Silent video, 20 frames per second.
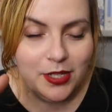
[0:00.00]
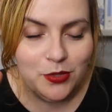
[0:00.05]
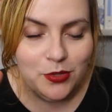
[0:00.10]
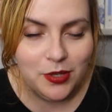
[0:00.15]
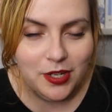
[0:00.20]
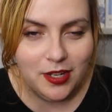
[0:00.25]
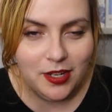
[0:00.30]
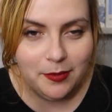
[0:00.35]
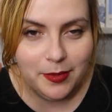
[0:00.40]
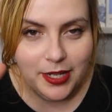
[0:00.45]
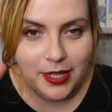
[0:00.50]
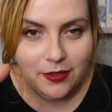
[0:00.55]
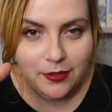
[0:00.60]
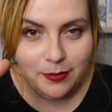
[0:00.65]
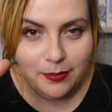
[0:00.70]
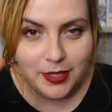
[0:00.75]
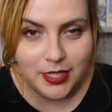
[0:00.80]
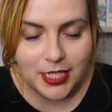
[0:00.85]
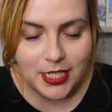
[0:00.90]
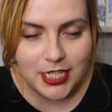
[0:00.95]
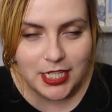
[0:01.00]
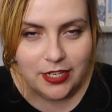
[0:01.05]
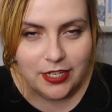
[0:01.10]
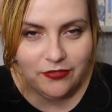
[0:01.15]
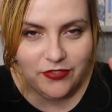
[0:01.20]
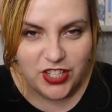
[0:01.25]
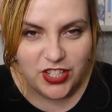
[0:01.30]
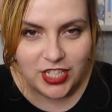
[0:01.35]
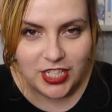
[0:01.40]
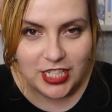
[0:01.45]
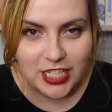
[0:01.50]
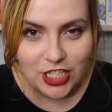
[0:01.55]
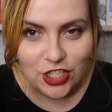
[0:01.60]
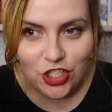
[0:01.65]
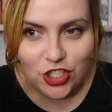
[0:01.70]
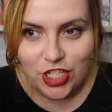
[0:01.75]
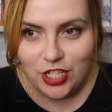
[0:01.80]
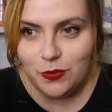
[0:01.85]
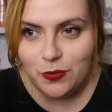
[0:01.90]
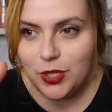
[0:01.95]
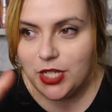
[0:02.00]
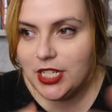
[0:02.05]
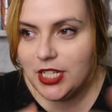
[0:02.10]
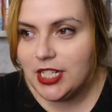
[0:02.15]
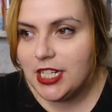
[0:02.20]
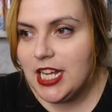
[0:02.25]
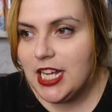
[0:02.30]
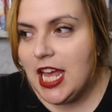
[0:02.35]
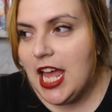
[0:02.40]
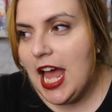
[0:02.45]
be talking about the bloody fucking G word.